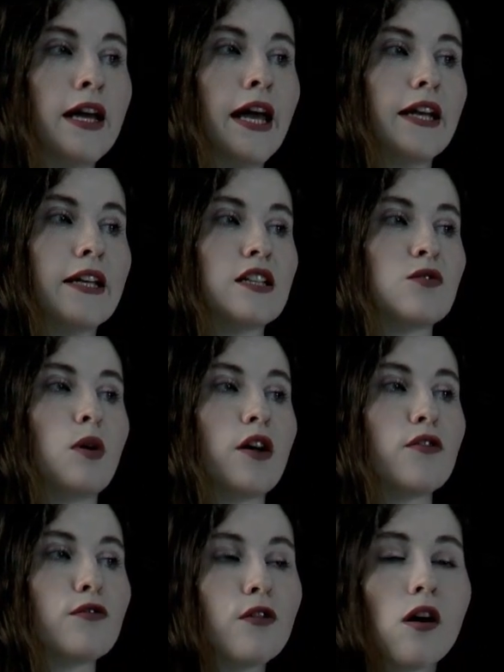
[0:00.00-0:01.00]
It is by
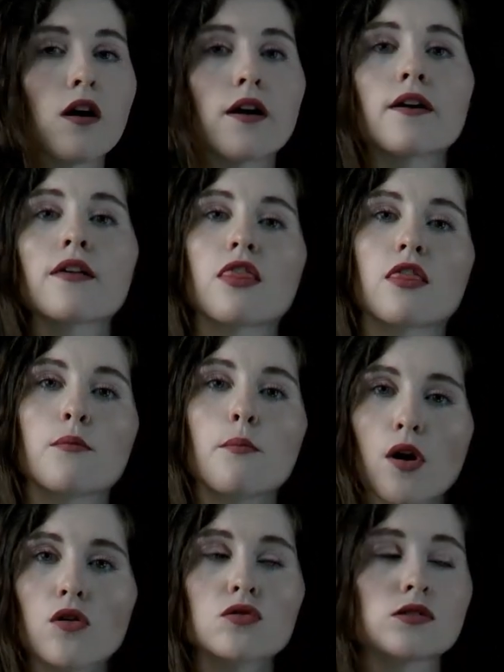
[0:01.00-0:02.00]
far the
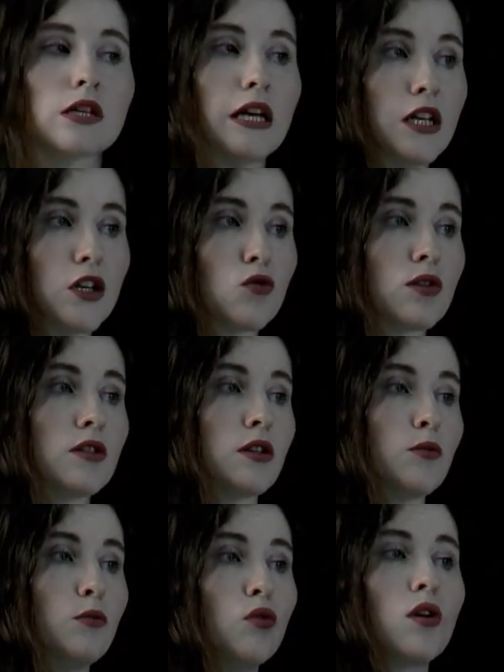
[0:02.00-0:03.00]
most
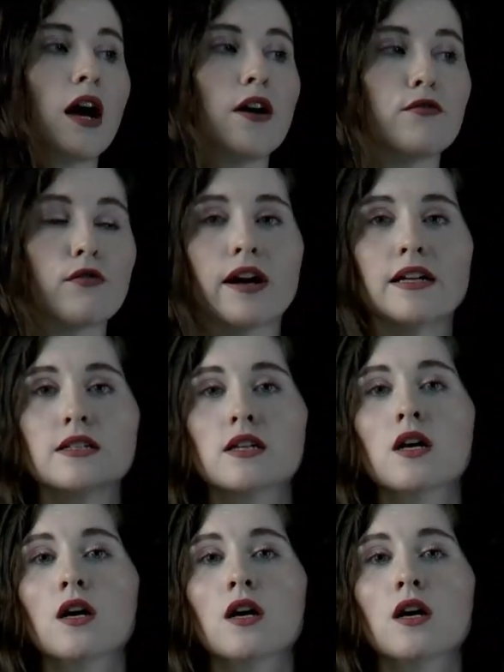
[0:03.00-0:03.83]
interesting book I've read.